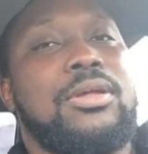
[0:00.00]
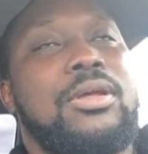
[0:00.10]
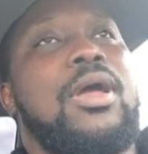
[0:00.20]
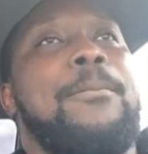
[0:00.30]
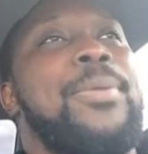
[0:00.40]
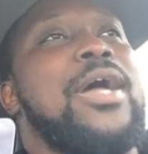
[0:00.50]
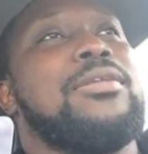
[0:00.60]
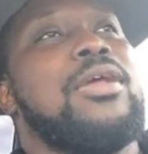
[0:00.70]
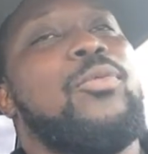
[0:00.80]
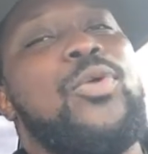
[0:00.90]
But
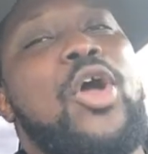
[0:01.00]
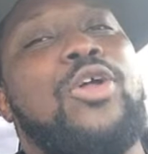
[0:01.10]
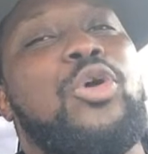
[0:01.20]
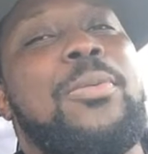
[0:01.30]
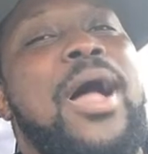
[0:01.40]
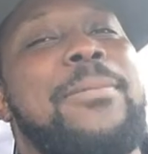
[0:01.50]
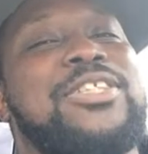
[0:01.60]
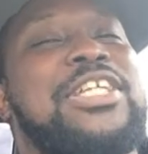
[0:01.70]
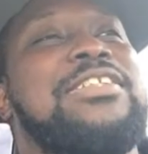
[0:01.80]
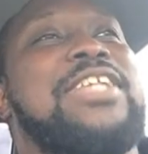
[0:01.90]
we all know how much he
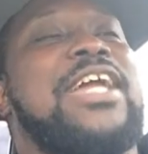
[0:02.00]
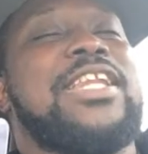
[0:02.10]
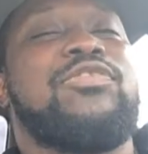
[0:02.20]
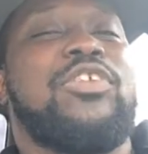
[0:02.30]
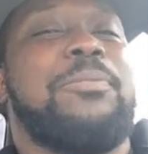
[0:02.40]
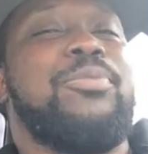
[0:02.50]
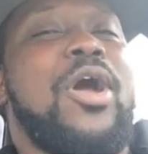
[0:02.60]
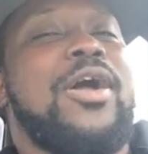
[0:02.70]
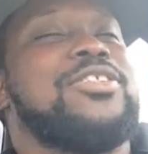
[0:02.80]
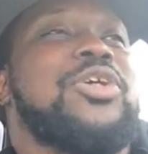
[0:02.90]
dick-licks for LeBron,
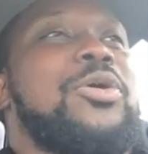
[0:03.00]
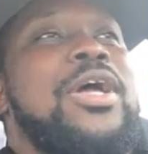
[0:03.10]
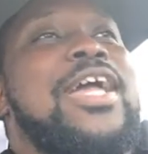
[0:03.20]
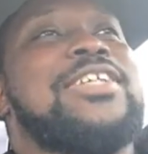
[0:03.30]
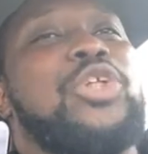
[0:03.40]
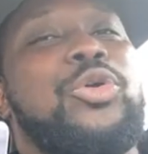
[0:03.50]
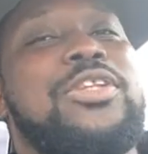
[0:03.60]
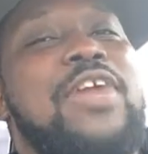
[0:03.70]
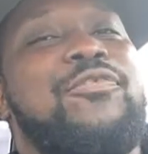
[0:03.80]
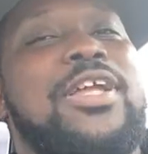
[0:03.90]
so it's no
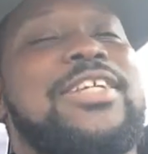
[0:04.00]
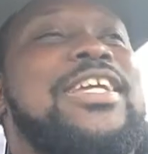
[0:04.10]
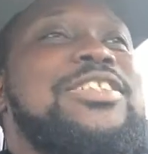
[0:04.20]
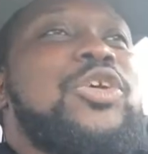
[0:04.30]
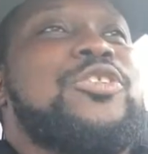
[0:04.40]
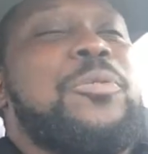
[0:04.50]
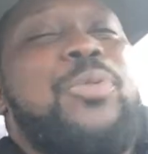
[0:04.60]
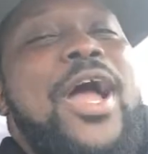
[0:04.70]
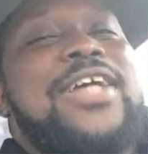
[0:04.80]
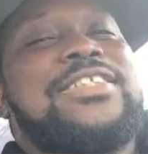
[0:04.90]
different. It's no surprise
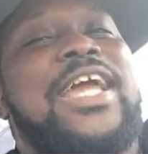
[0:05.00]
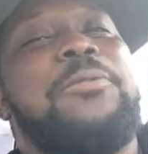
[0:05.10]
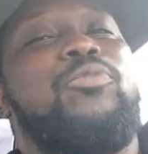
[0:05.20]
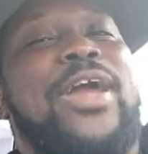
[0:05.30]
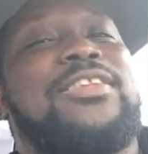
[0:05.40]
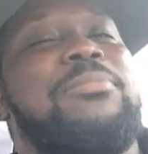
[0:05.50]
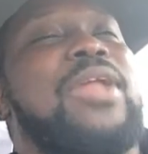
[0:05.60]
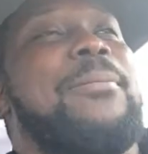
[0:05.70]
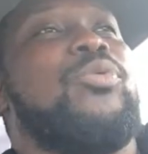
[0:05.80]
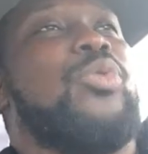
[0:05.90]
that he ranked him number
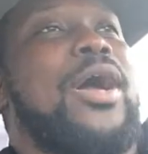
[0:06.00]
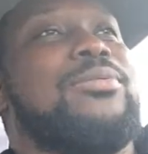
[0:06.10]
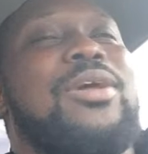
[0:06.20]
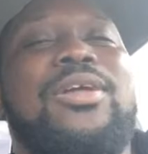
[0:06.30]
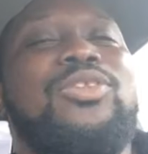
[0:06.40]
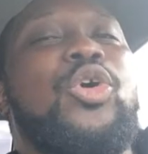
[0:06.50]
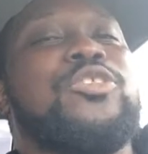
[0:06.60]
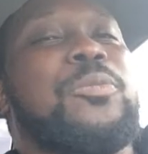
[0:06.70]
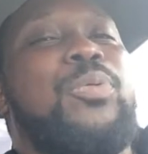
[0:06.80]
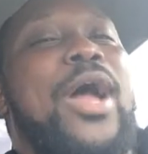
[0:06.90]
1. No
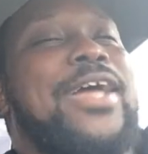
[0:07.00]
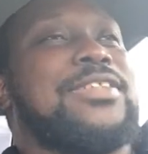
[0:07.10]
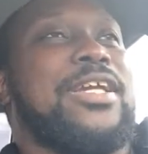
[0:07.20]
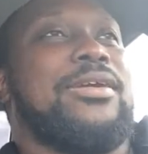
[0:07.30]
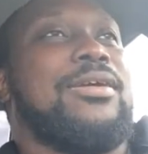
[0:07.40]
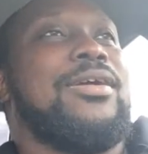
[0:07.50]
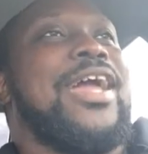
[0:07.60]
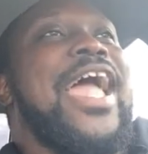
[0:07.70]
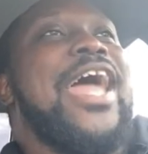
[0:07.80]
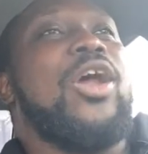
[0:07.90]
surprise there at
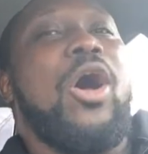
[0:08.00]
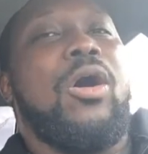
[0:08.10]
all.